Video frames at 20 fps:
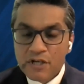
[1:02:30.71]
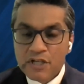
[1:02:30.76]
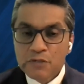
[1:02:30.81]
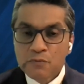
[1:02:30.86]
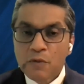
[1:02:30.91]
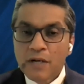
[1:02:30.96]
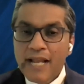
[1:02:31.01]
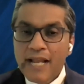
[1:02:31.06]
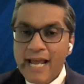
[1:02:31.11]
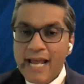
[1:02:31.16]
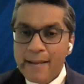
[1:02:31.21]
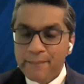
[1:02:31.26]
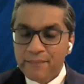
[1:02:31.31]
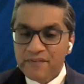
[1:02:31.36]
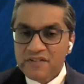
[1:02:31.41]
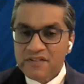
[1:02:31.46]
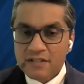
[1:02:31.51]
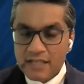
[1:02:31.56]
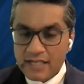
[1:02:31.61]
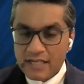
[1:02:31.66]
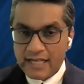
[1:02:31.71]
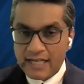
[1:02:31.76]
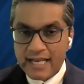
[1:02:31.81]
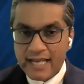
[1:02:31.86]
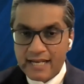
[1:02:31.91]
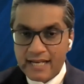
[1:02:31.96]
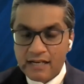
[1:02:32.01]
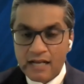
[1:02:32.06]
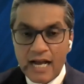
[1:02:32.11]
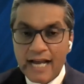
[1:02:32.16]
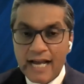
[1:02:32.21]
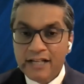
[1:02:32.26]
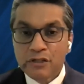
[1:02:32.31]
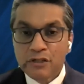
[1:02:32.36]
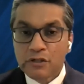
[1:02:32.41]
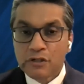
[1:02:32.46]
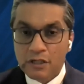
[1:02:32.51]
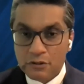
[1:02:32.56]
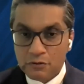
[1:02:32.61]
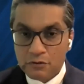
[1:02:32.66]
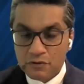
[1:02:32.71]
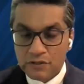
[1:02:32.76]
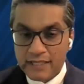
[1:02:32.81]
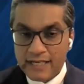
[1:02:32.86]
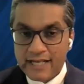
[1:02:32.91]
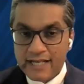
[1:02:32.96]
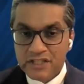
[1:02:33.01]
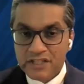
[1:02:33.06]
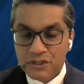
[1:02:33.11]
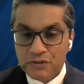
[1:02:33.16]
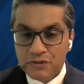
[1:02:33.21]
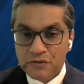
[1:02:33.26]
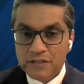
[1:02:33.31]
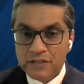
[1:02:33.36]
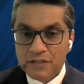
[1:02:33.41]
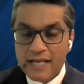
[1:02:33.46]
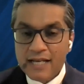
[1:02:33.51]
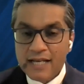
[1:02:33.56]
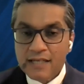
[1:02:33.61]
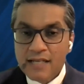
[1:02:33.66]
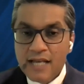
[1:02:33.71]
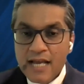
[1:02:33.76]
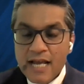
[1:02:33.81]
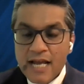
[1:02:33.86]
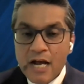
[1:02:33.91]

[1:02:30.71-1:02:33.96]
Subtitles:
because what happens, and again, I do not know the answer to that.